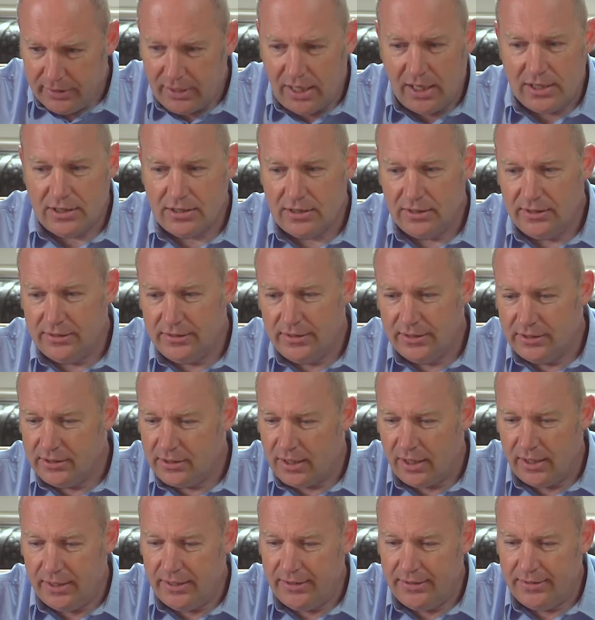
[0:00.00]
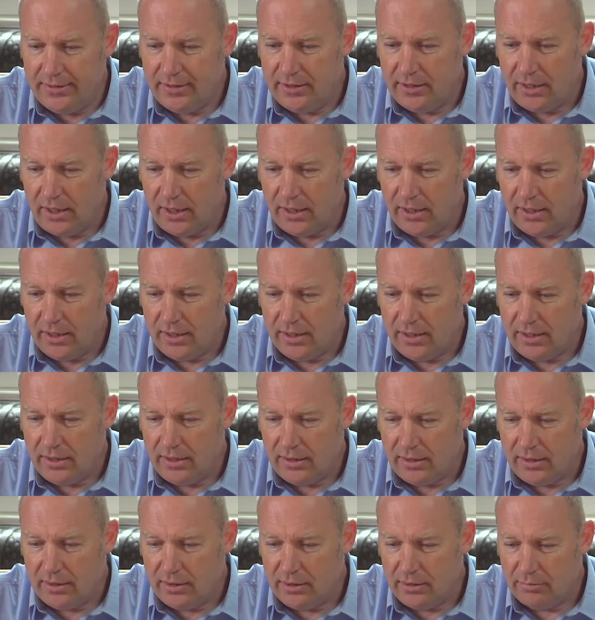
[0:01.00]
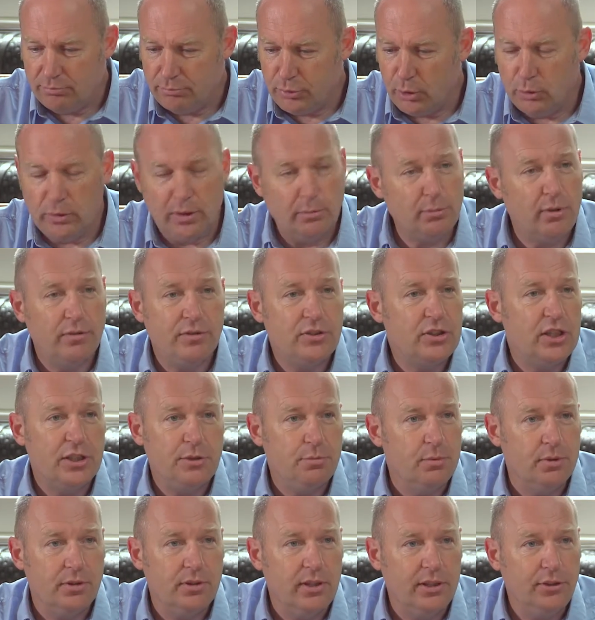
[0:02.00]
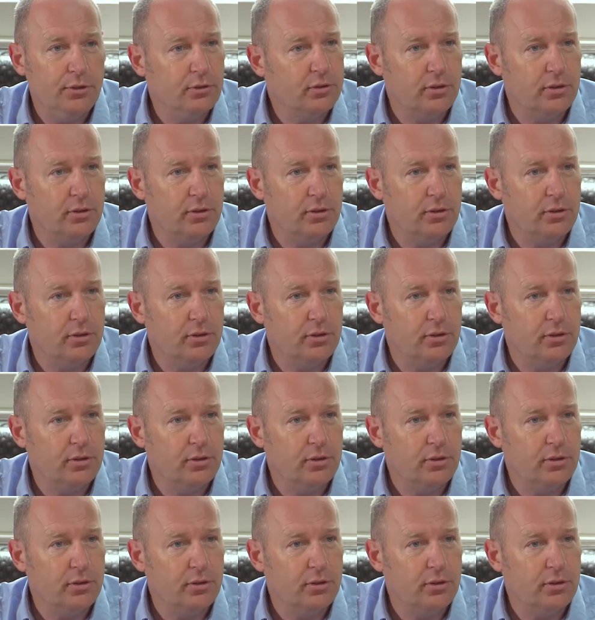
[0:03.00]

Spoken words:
nicely designed program of assessment in your